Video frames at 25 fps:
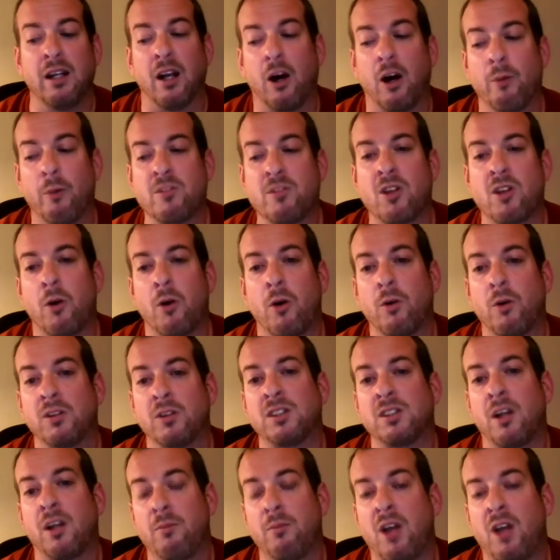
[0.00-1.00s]
So
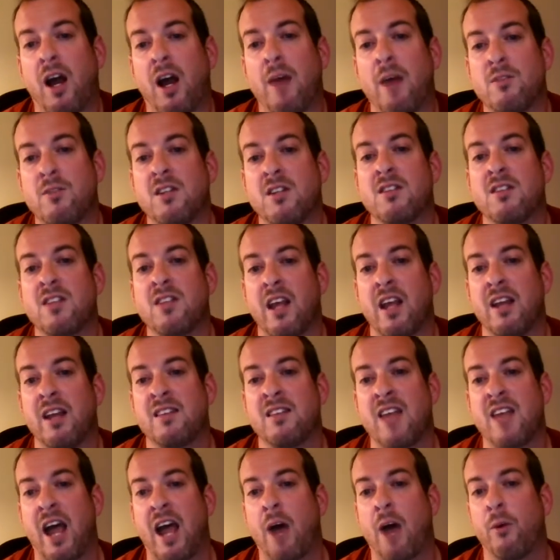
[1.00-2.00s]
sometimes it's
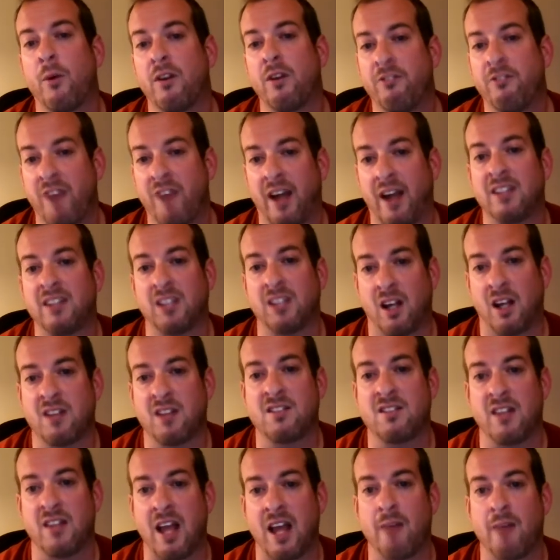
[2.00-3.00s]
how it affects
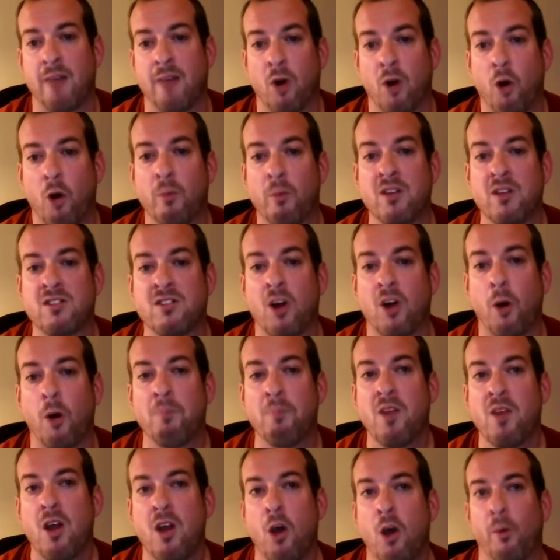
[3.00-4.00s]
us in that moment. So
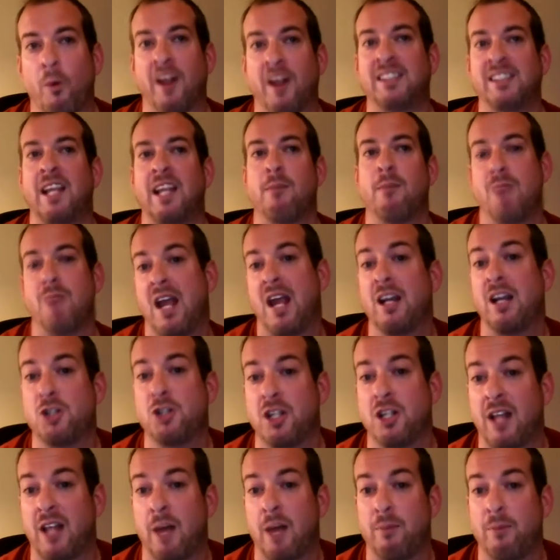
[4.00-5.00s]
when I say
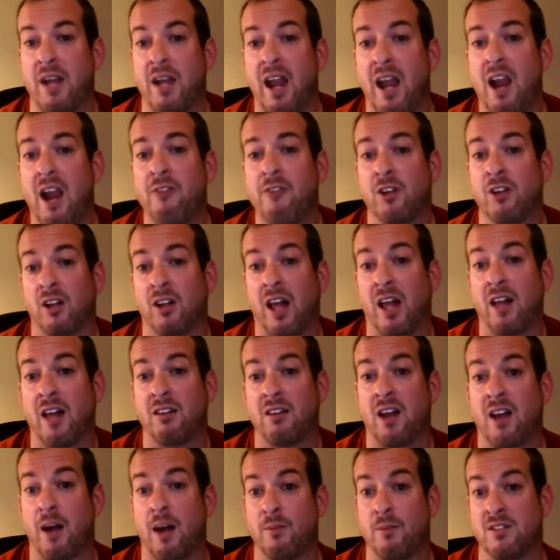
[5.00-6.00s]
managing that behavior, a lot of
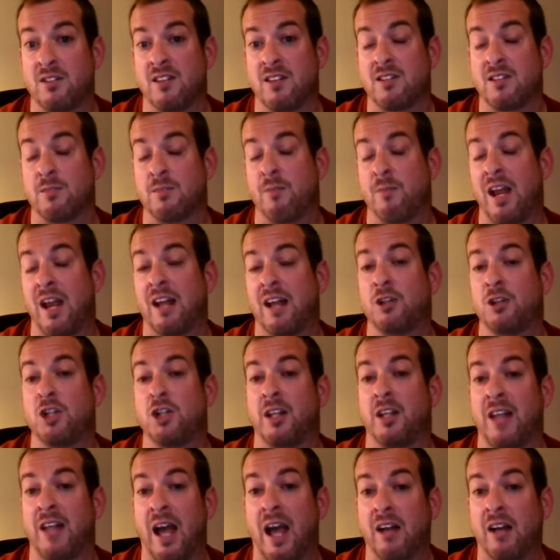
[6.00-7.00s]
times it's
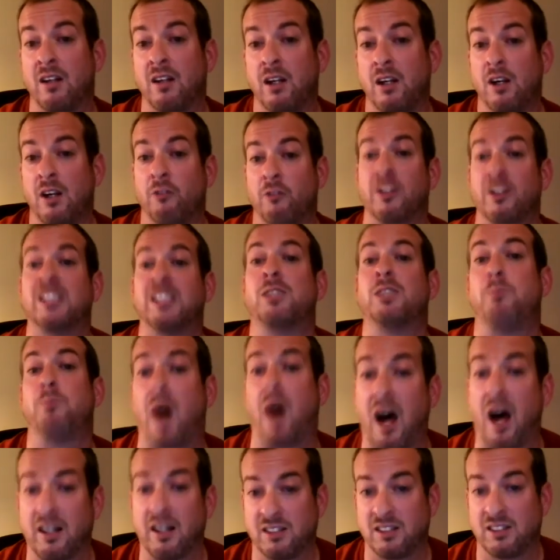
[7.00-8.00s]
managing that
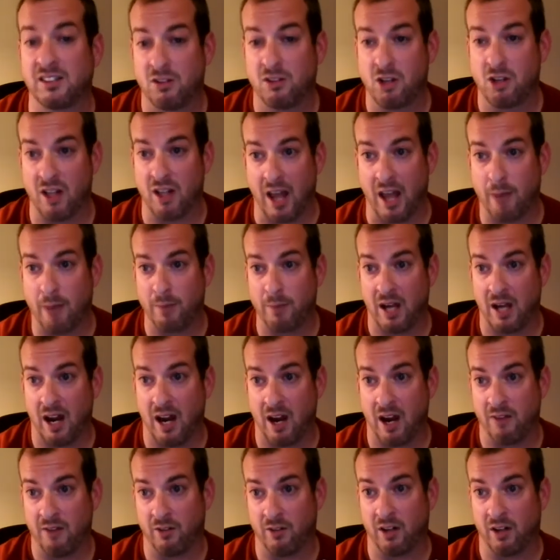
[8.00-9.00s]
response to that
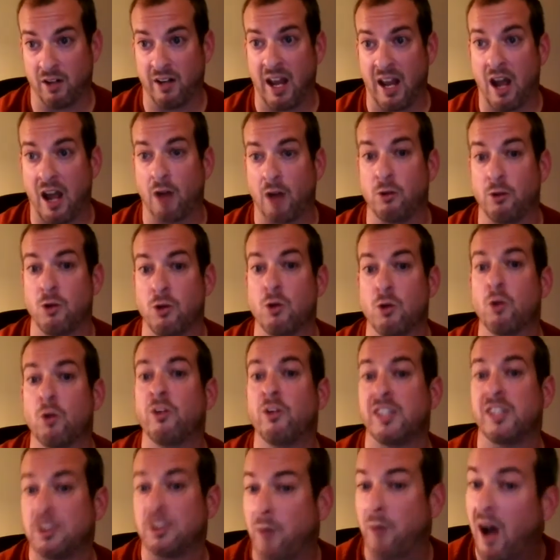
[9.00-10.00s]
behavior and how you
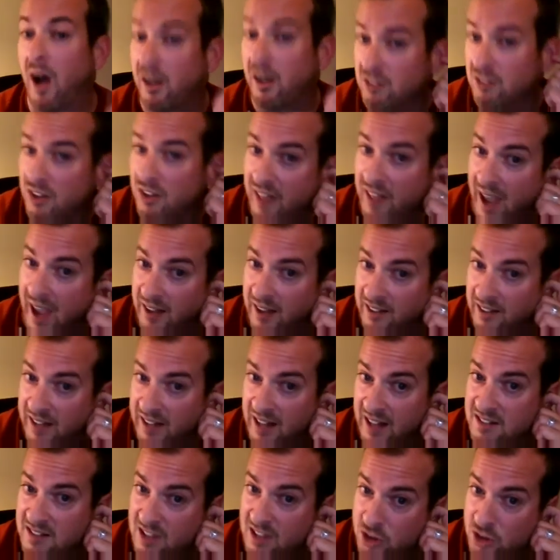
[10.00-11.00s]
respond to that in
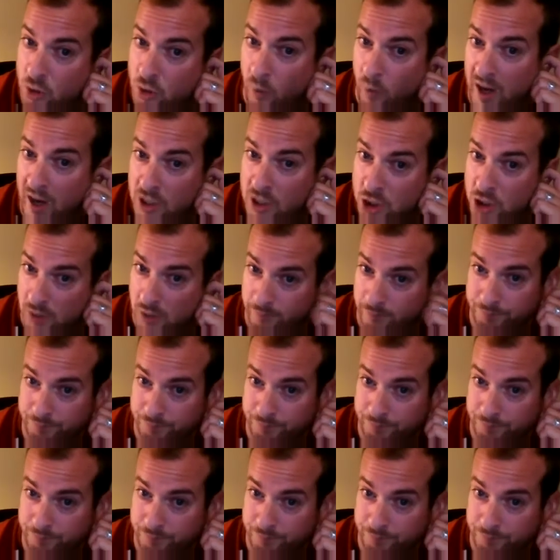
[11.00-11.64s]
that situation.